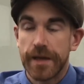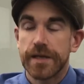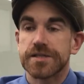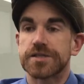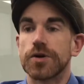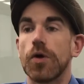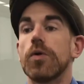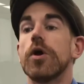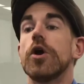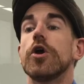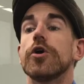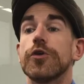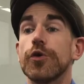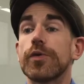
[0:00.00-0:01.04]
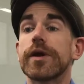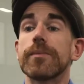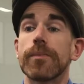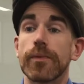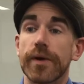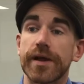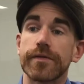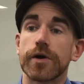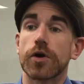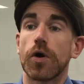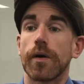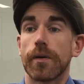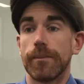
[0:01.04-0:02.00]
So you can bring the
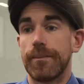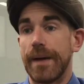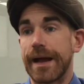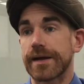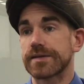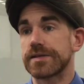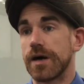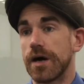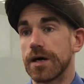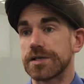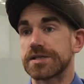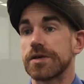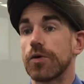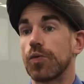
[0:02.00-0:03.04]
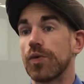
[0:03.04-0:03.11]
car back to us.